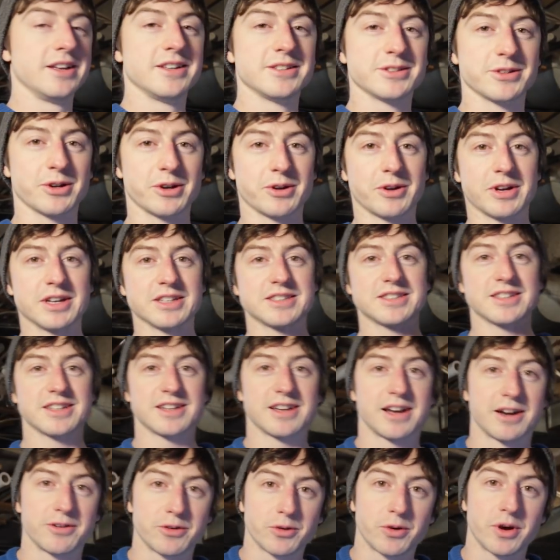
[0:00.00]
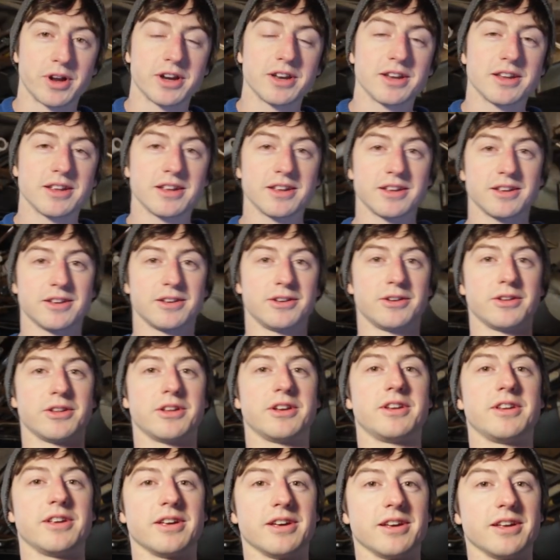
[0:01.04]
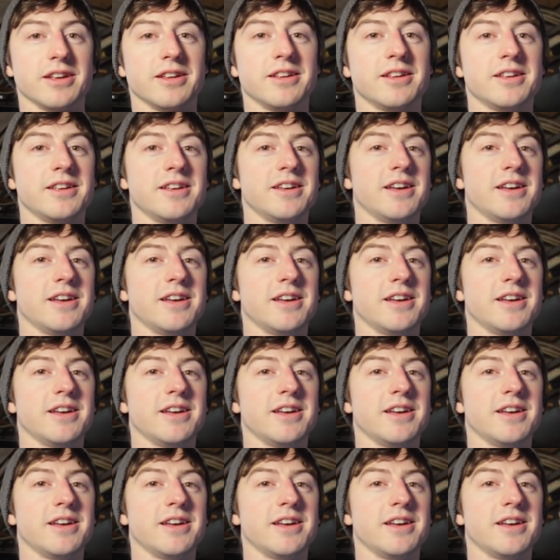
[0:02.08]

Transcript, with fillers: So anyways, everyone, you know the deal.